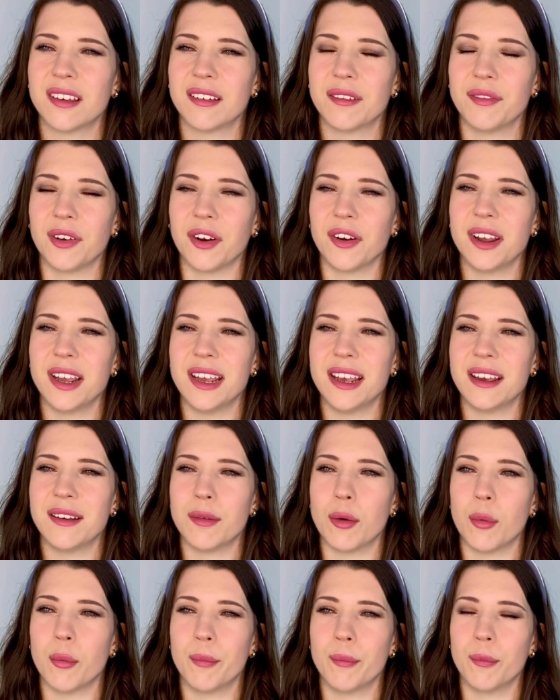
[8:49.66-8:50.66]
very
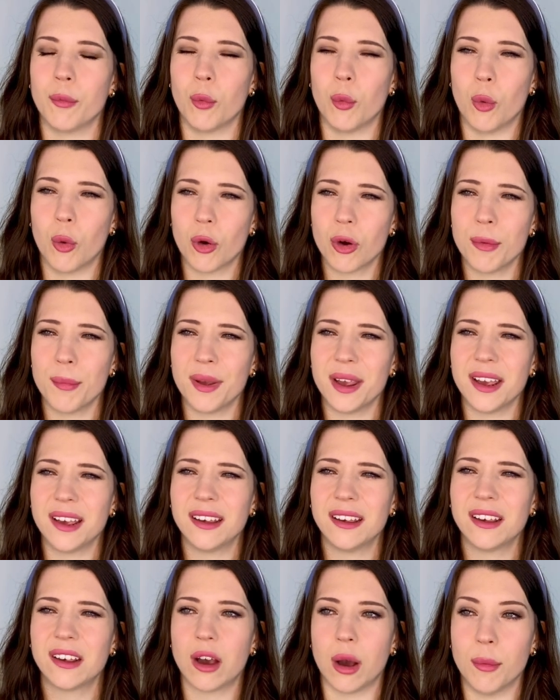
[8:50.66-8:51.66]

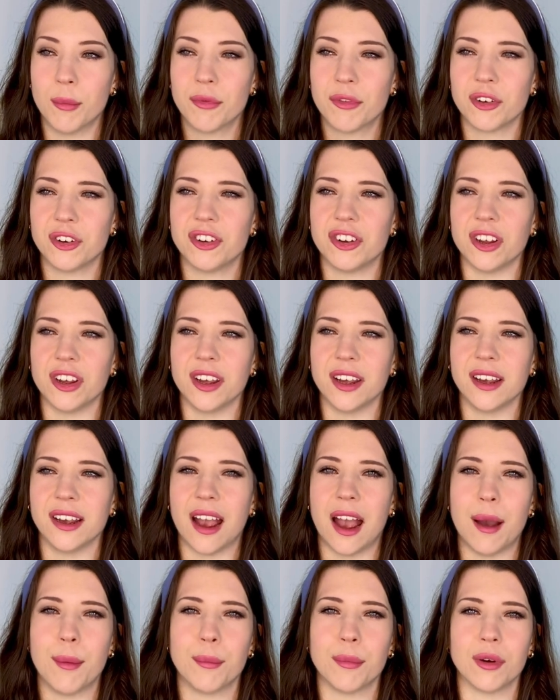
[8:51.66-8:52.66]
warming, comforting,
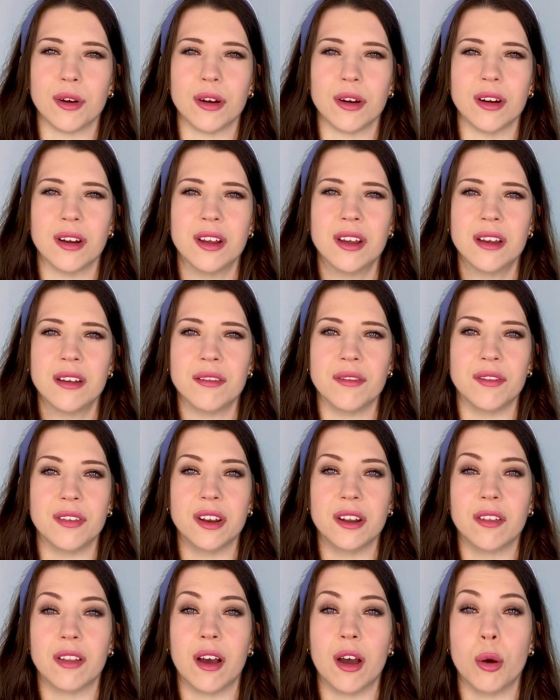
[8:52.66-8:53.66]
amber,
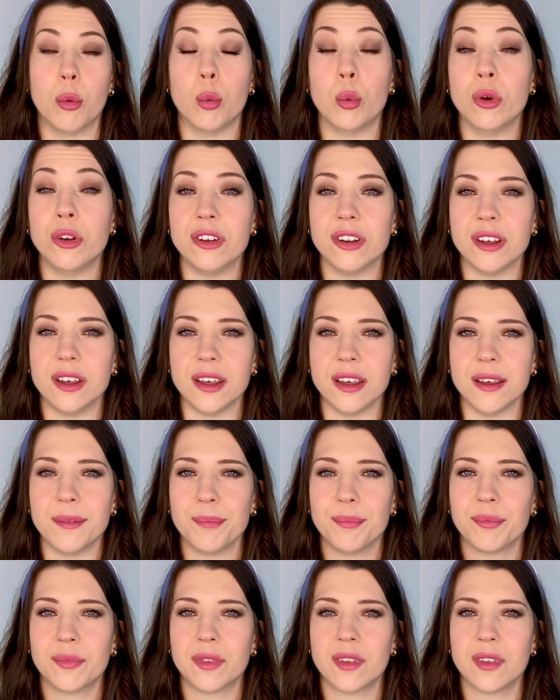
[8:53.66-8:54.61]
vanilla, woody,